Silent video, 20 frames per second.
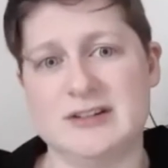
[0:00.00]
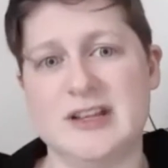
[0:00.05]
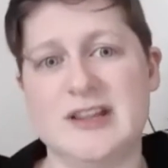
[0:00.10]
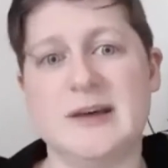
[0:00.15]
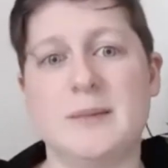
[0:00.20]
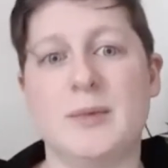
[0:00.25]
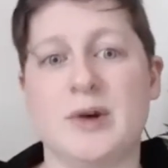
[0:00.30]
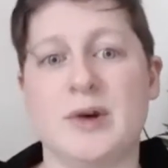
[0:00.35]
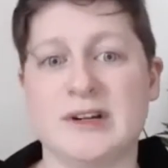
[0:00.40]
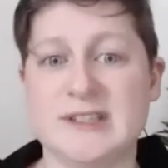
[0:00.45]
to
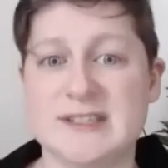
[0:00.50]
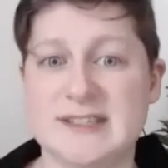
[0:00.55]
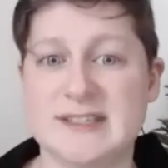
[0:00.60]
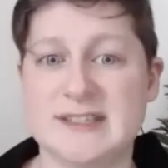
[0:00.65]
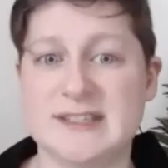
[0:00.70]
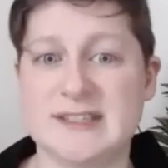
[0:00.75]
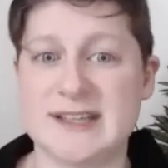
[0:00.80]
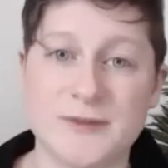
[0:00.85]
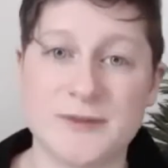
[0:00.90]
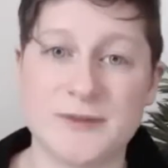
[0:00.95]
the more
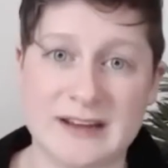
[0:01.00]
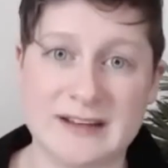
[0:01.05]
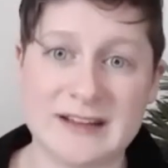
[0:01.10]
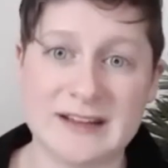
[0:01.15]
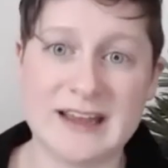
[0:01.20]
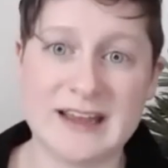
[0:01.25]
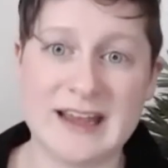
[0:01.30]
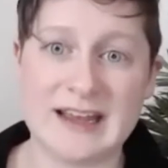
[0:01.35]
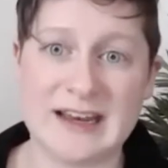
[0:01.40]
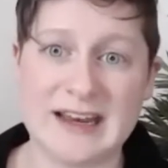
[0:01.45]

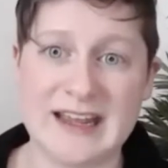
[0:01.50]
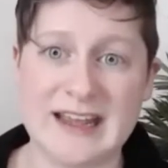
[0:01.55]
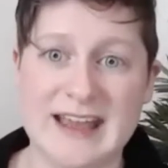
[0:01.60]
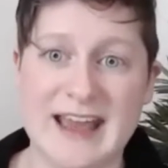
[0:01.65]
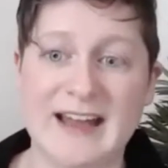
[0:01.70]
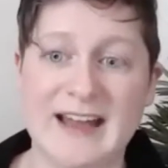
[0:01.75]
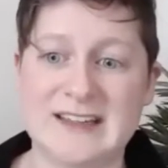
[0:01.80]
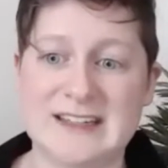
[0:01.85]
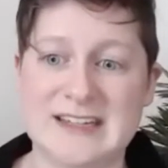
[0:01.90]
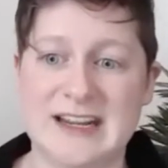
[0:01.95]
sex-friendly and
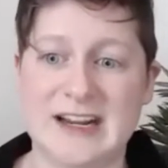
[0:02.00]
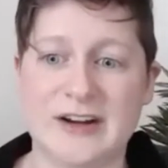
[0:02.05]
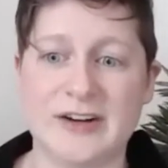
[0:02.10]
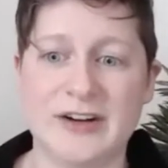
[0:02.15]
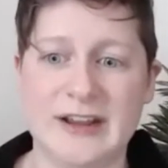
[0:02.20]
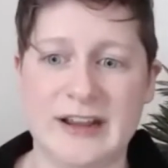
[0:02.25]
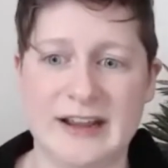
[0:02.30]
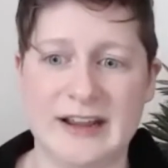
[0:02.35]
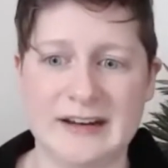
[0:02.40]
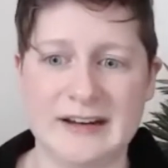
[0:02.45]

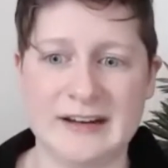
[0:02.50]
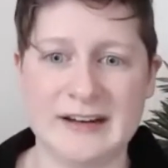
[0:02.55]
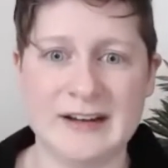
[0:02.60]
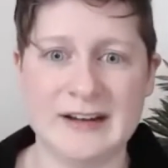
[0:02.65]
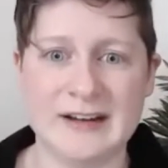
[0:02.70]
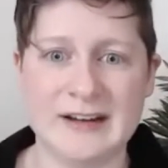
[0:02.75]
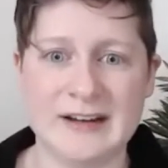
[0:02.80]
egalitarian,